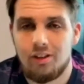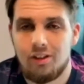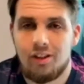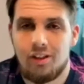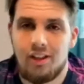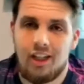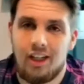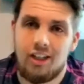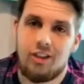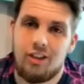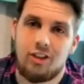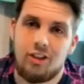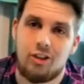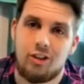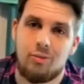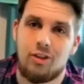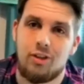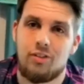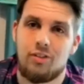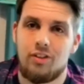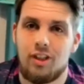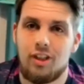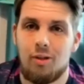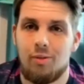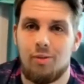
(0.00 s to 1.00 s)
thank you so
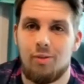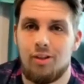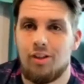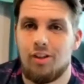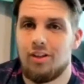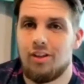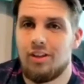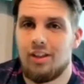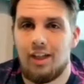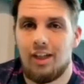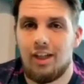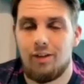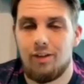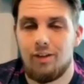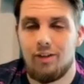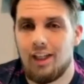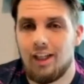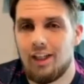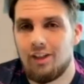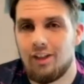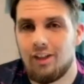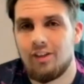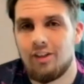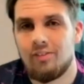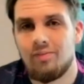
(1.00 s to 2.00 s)
much for coming on. How are you
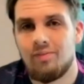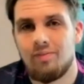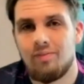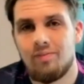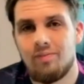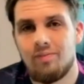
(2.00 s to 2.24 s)
getting on?